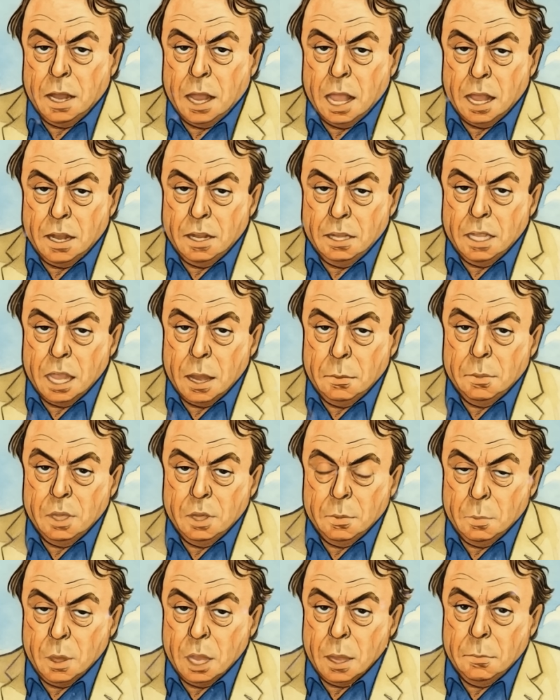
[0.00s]
and attempt
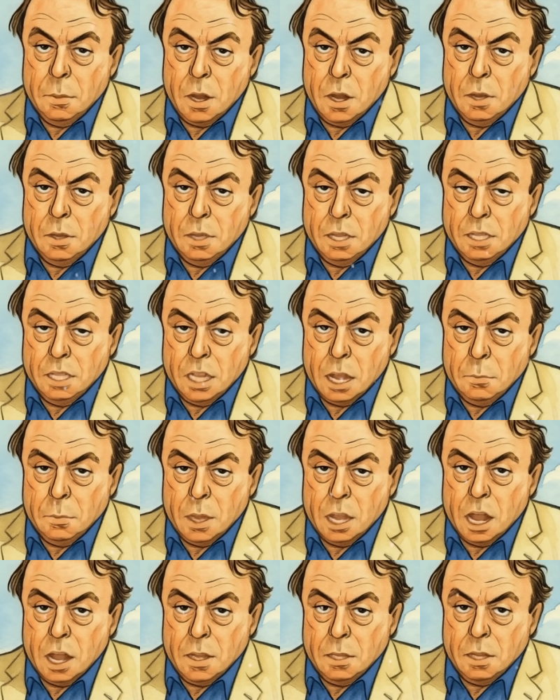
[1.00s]
to rebuild as
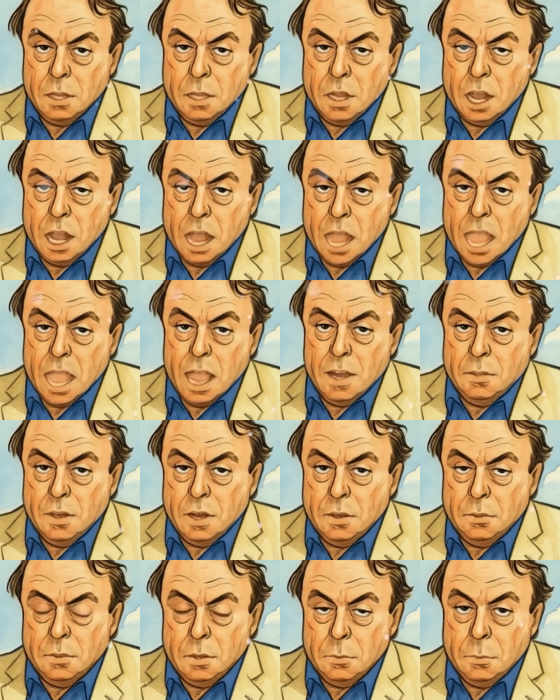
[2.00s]
something other than a
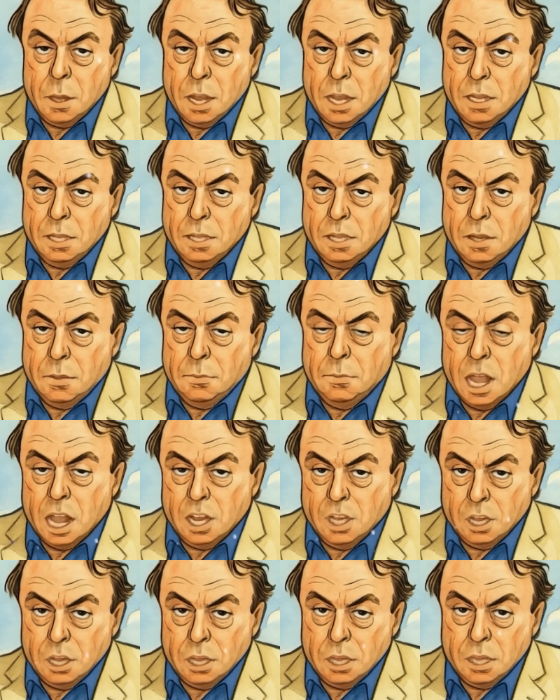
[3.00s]
haven for bigots and
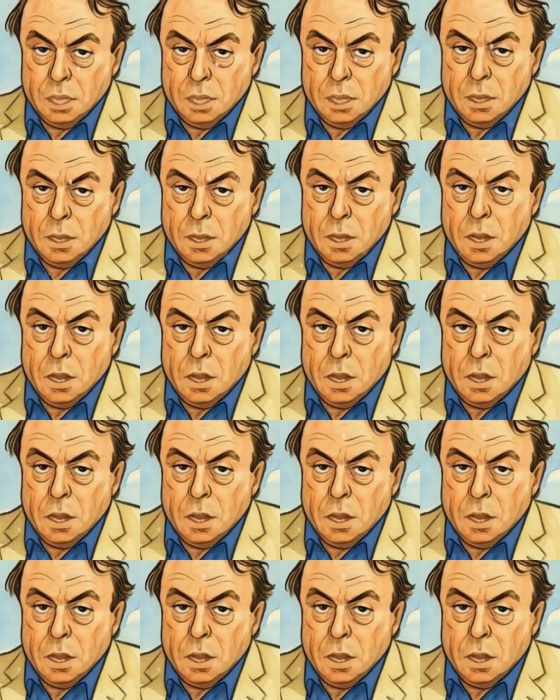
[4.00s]
fascists.